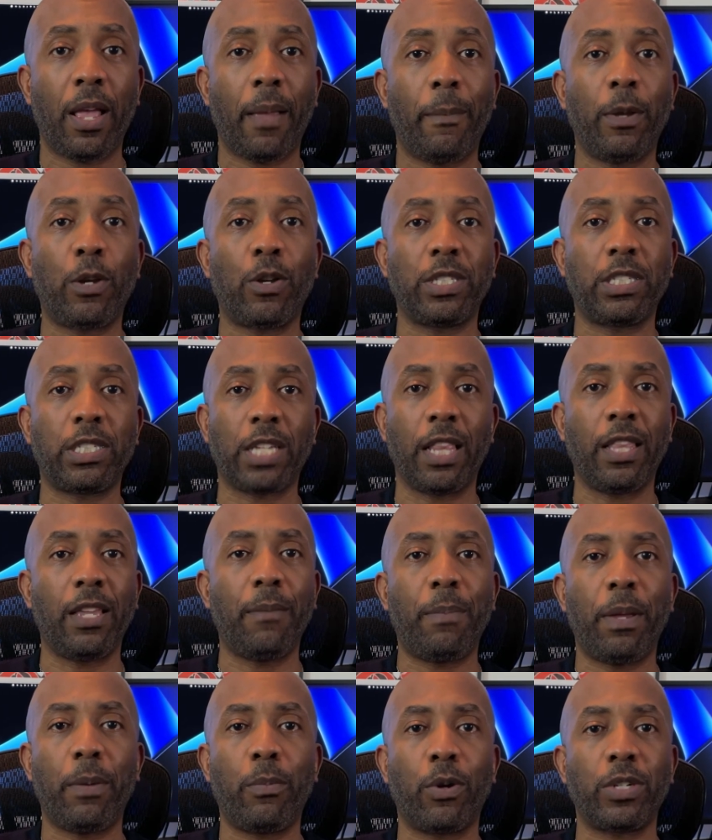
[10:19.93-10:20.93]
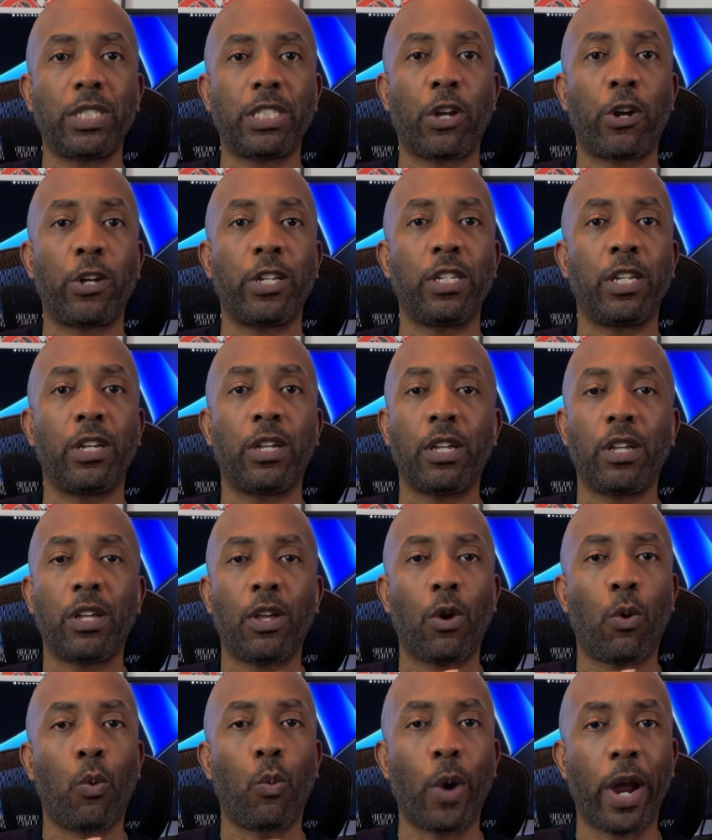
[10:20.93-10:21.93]
Because suddenly people are starting to
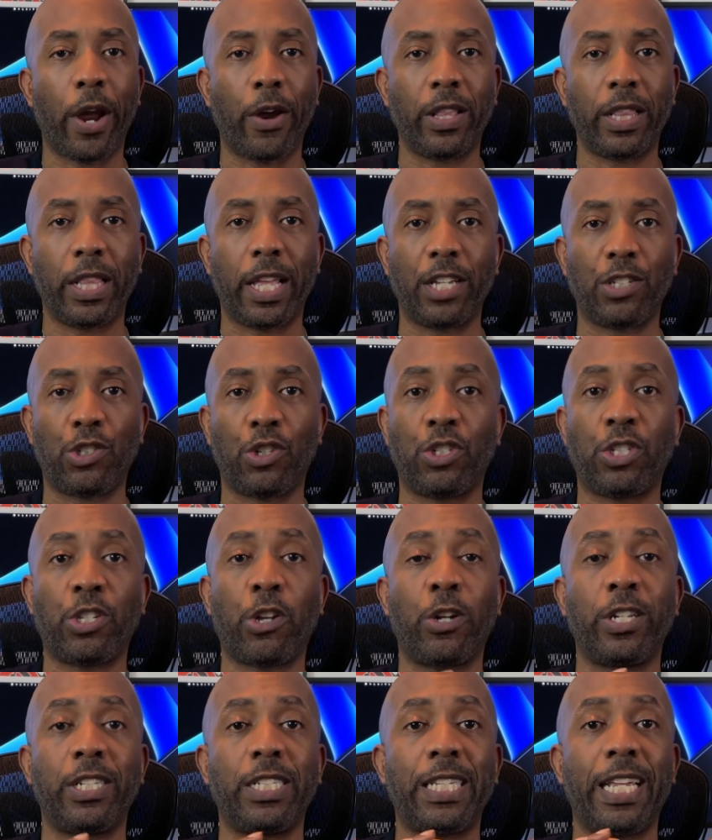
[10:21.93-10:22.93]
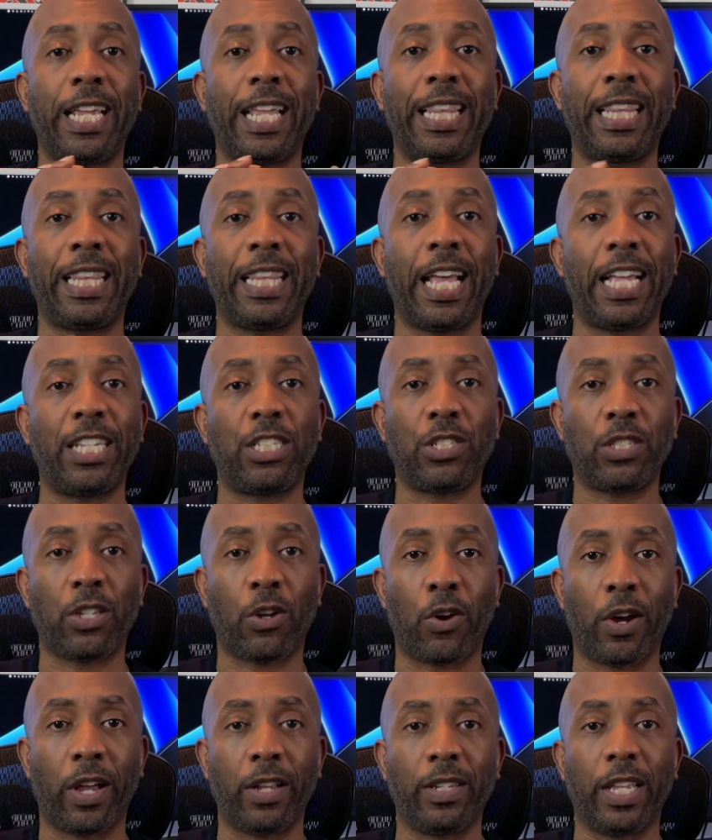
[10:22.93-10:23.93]
wear it less. You're starting to see it less
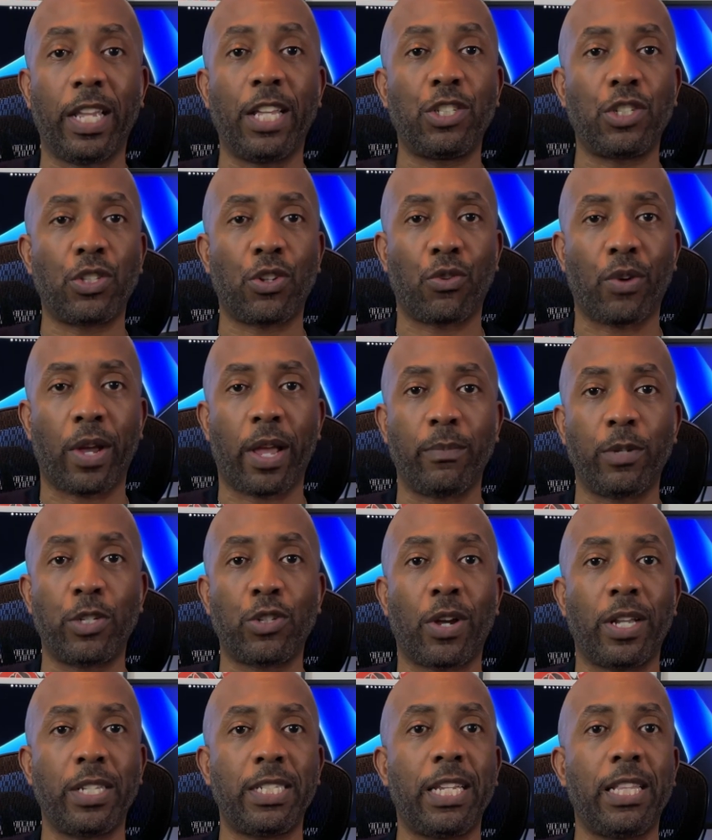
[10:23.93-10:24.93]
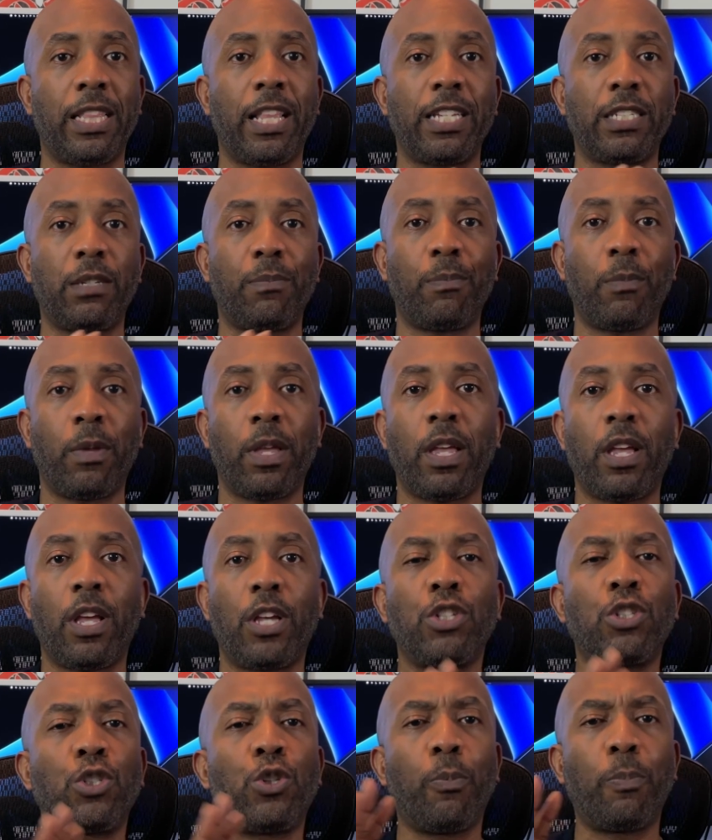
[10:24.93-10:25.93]
on Instagram. You're starting to see less
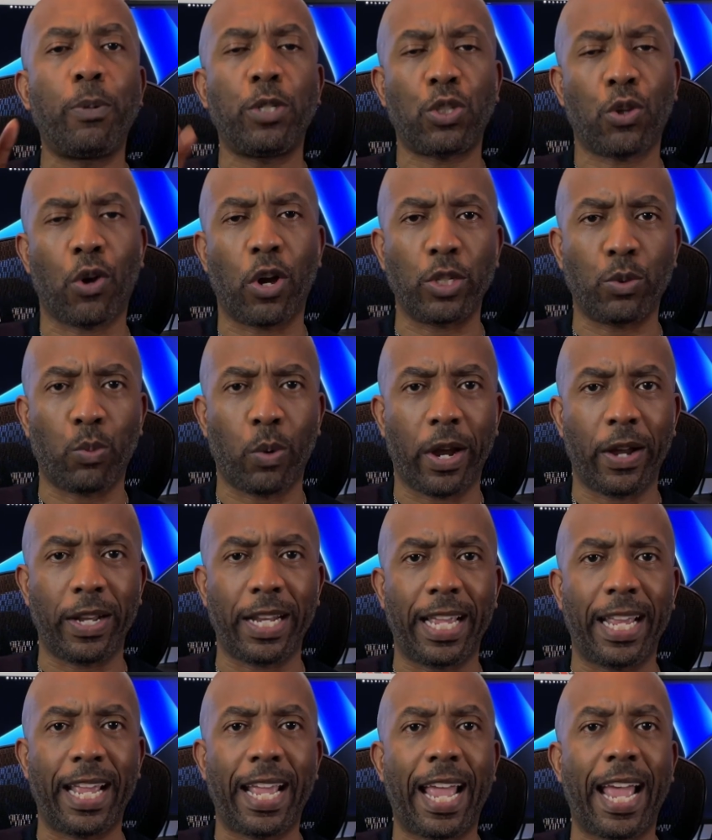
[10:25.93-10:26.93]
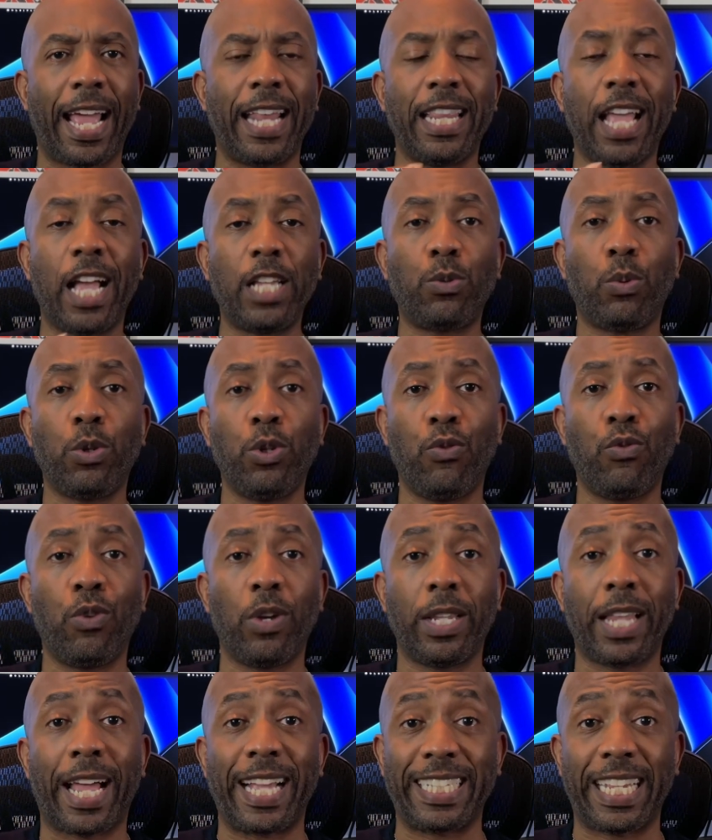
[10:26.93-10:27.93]
superstars wearing it. And that's when you
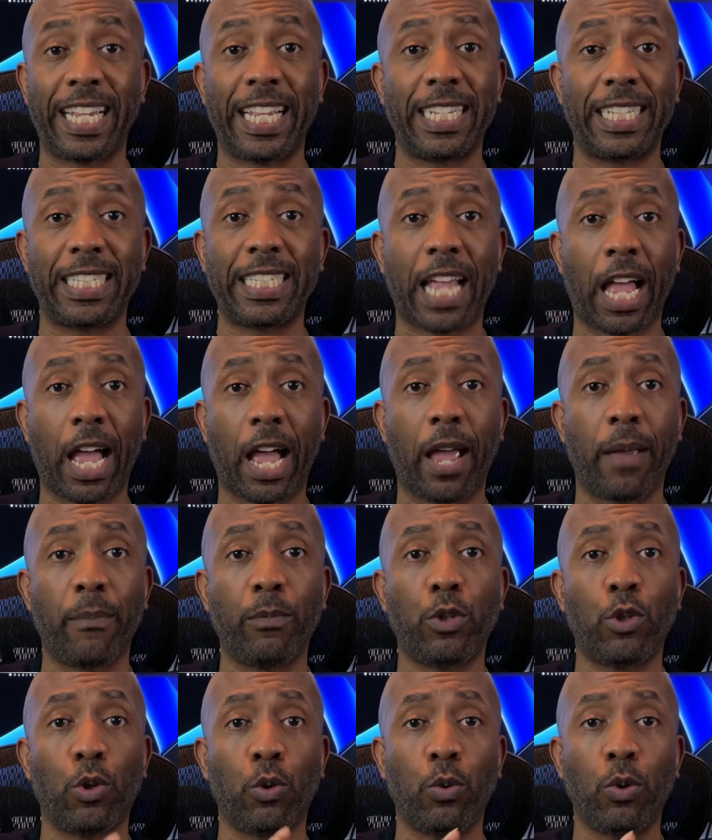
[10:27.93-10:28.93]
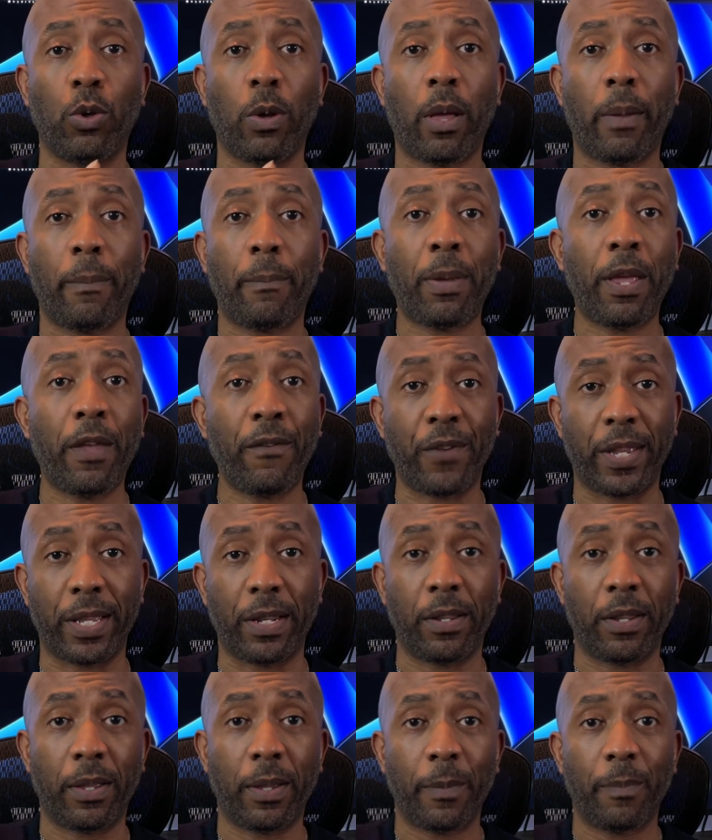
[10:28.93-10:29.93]
realize it is time to
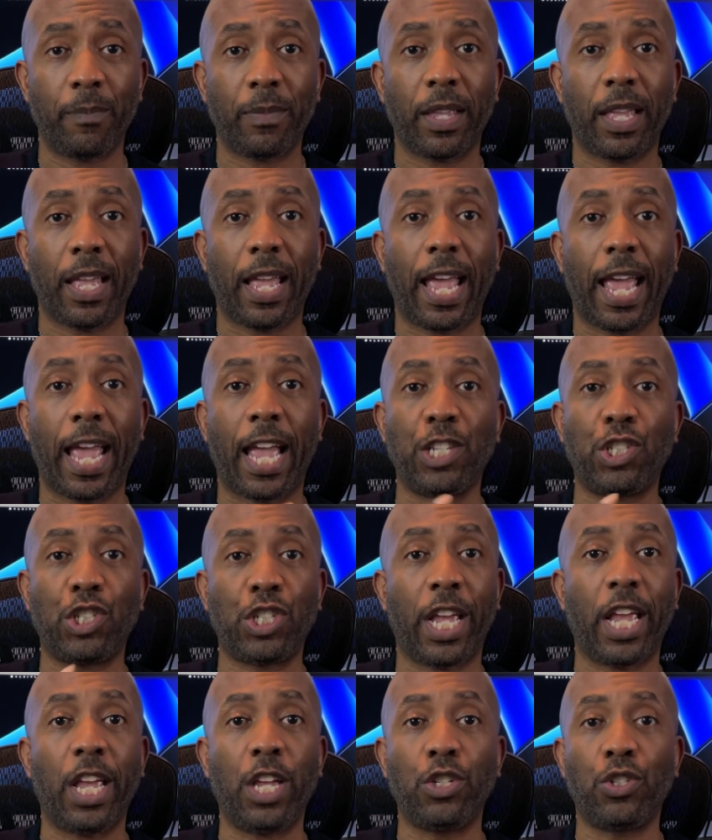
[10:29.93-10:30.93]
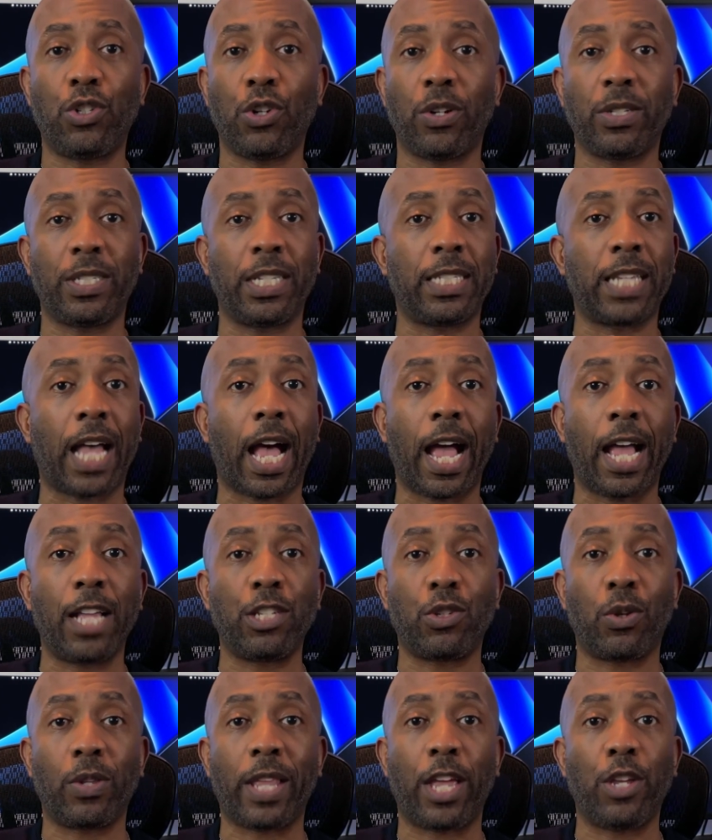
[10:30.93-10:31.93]
pivot and change your design
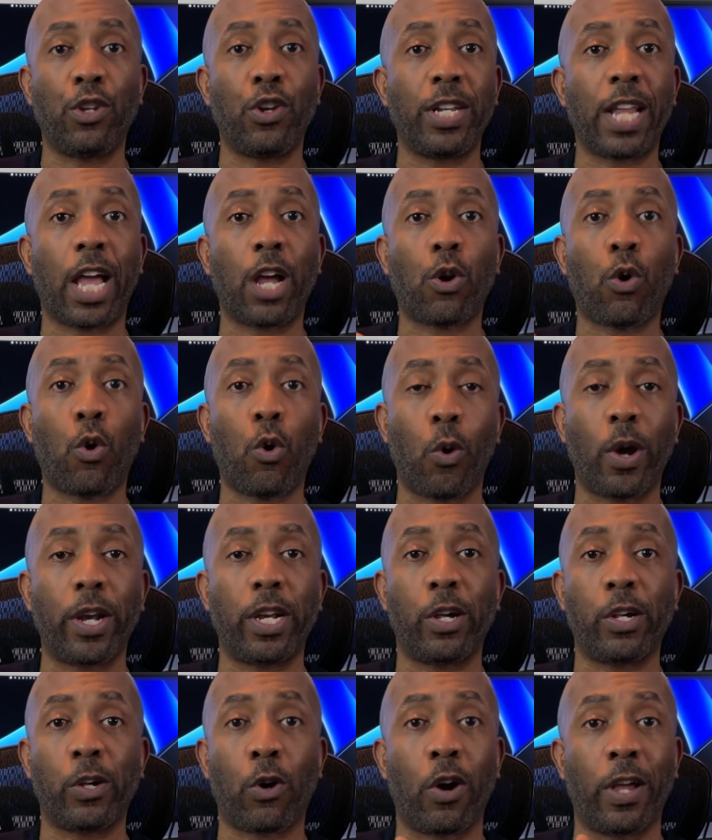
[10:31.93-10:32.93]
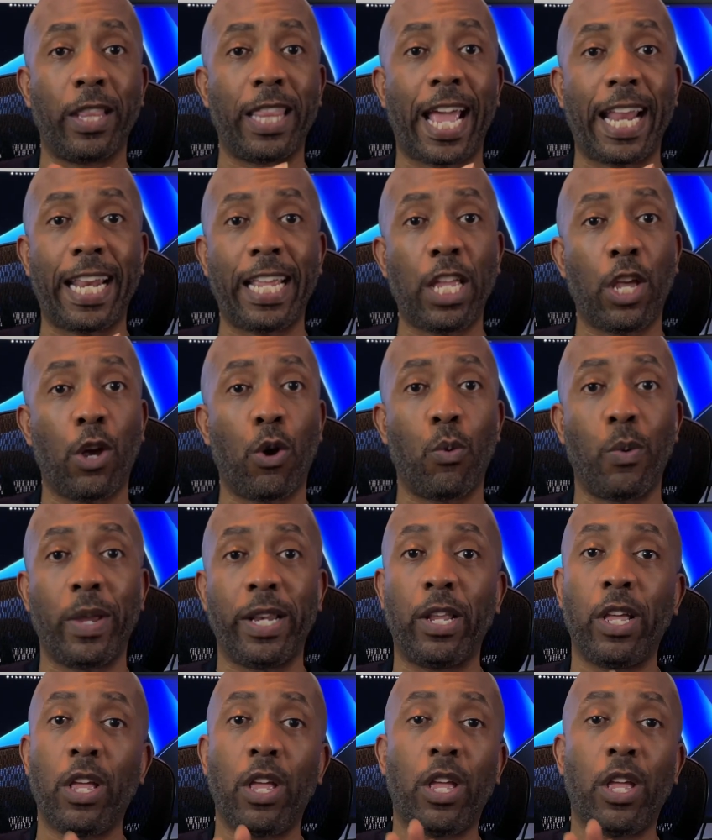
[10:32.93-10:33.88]
so that you're not caught on that hill when